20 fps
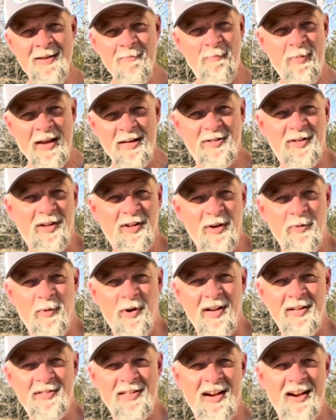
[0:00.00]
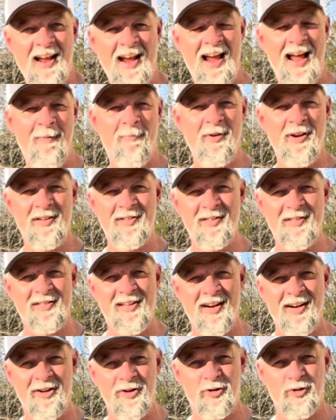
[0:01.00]
Basically, what it's going to happen is it's
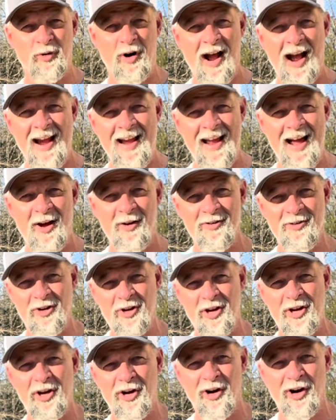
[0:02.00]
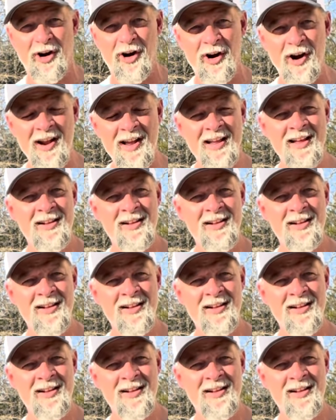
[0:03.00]
going to dry out and cure,